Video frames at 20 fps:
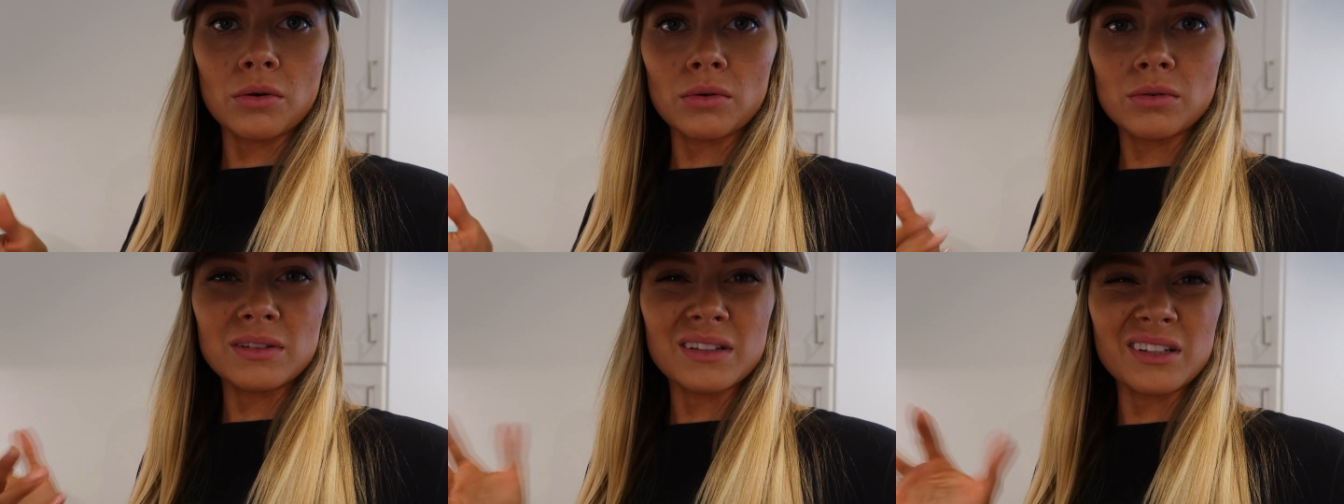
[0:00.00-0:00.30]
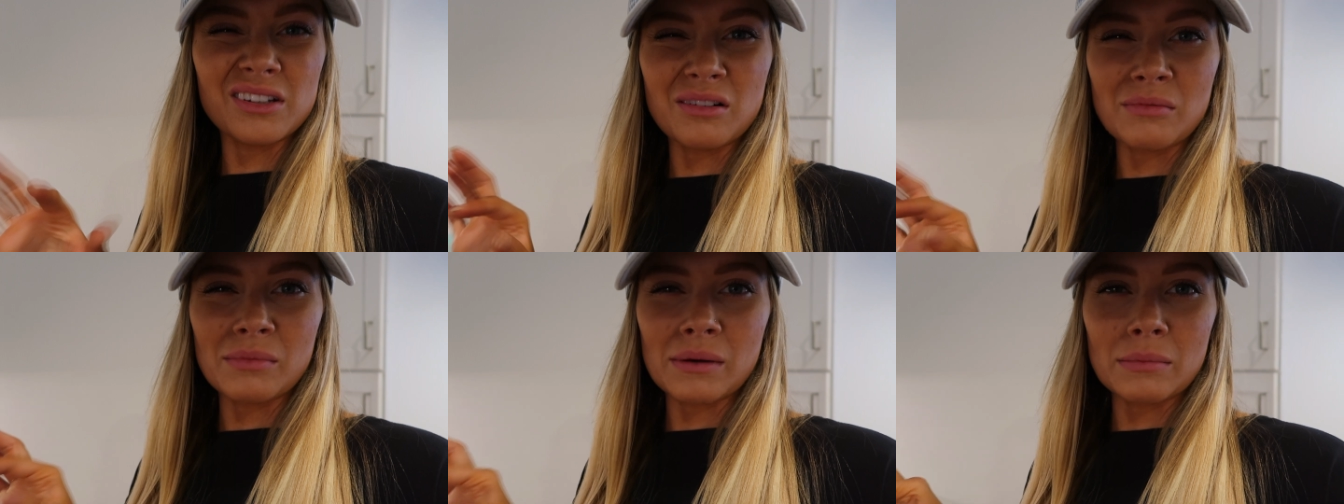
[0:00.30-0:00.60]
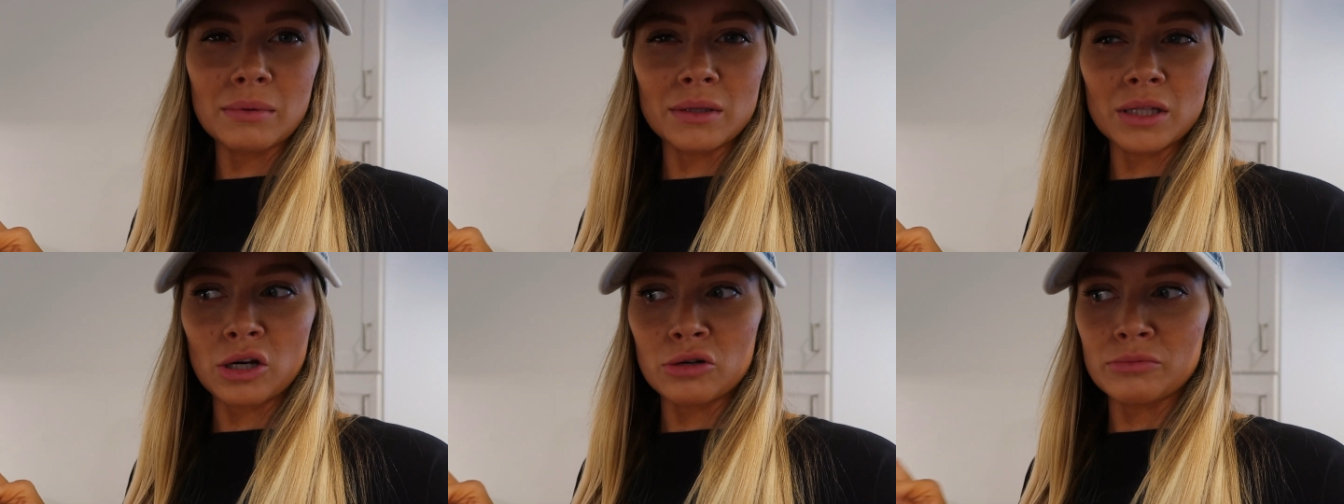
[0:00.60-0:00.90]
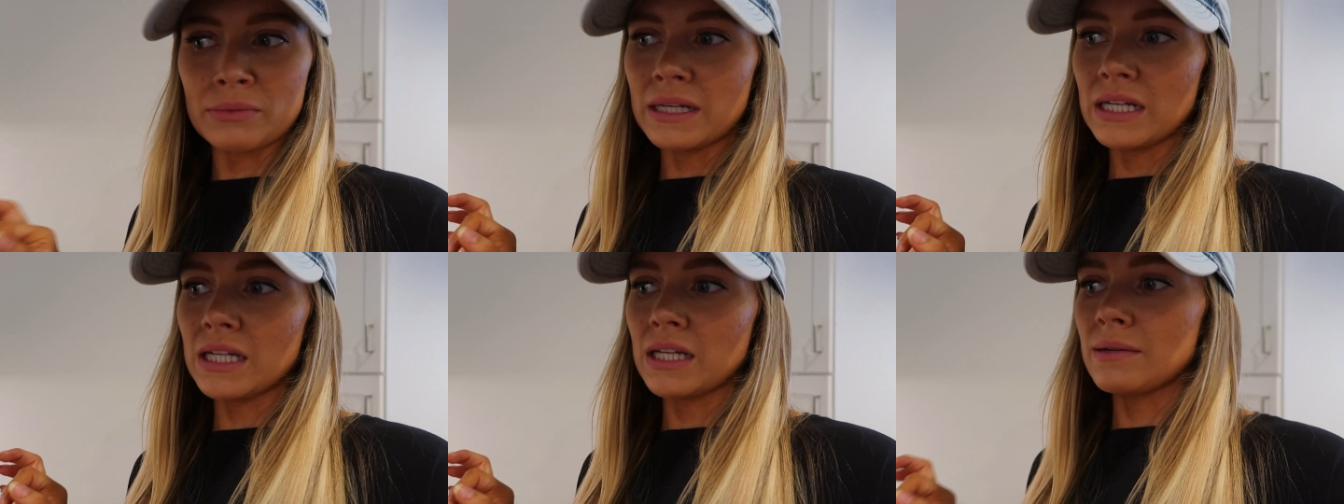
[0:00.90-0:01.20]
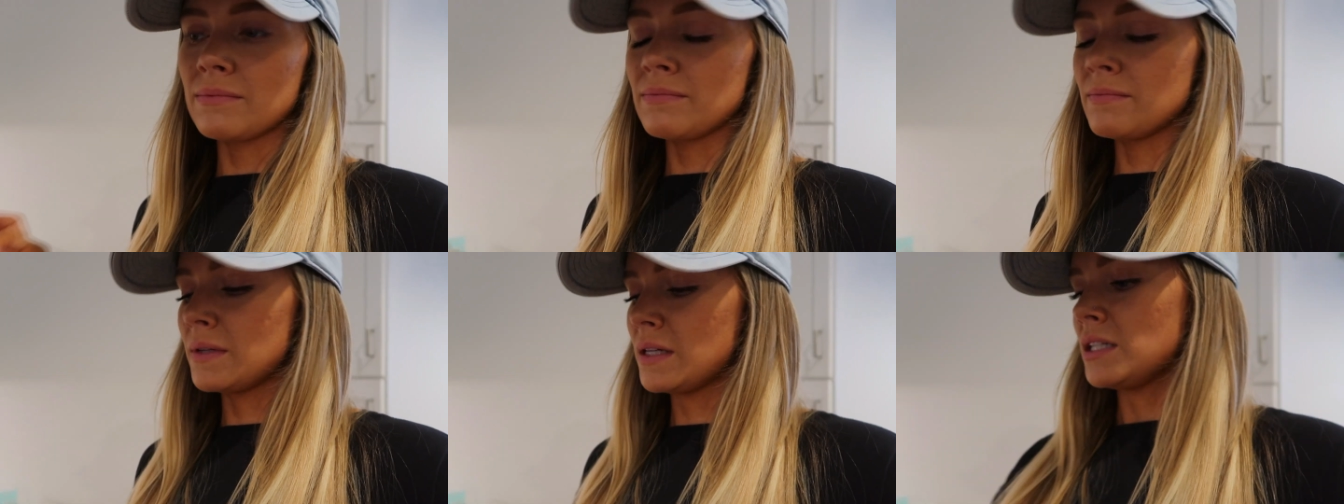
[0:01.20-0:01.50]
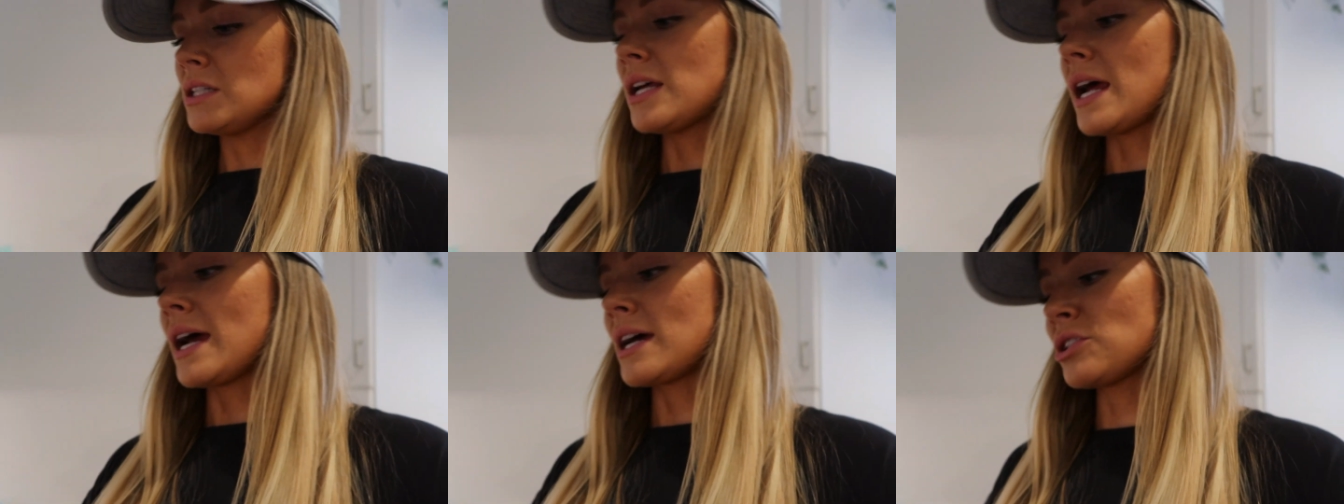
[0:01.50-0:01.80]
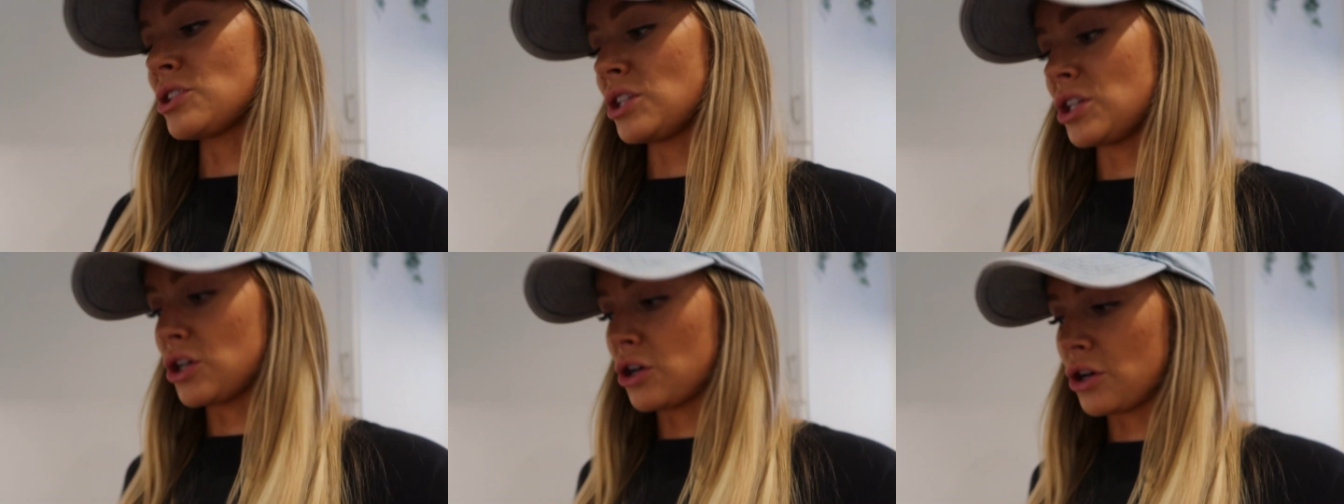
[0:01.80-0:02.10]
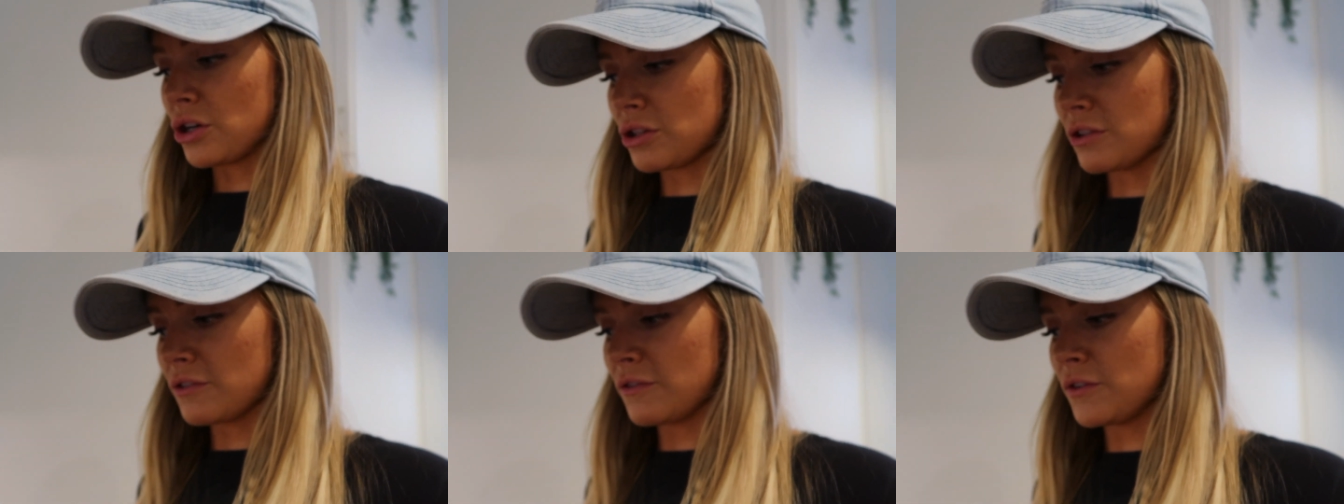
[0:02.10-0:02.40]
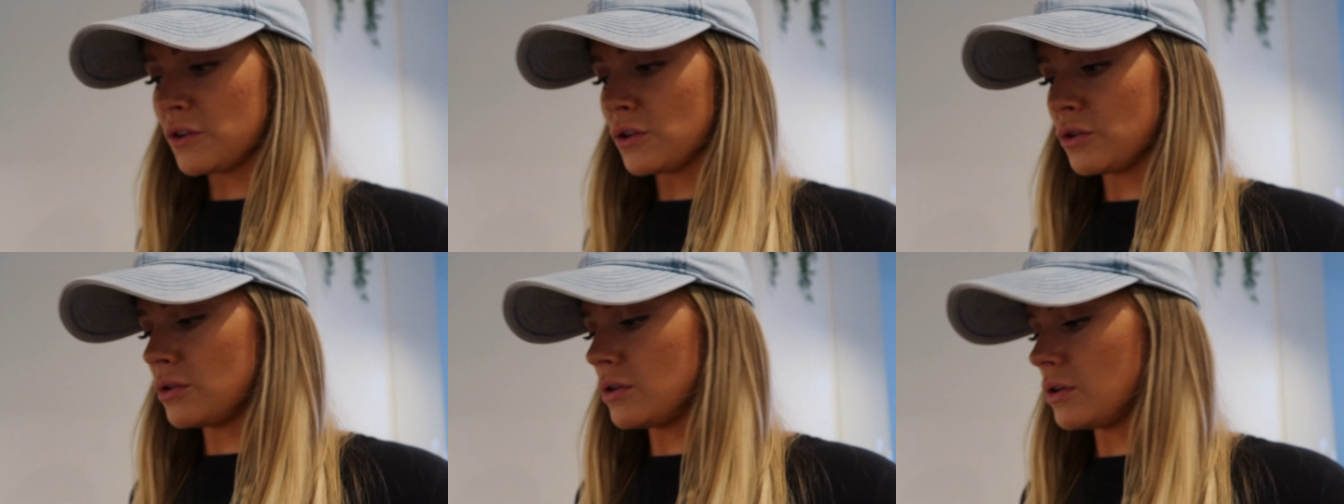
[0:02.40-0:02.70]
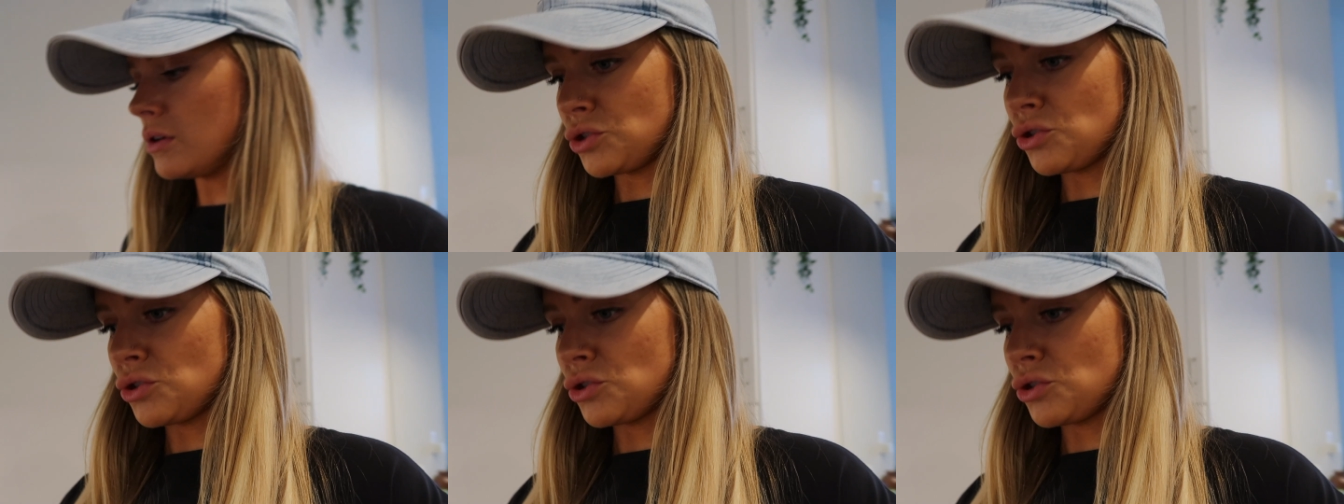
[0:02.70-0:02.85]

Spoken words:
a little bit below medium to actually cook the food.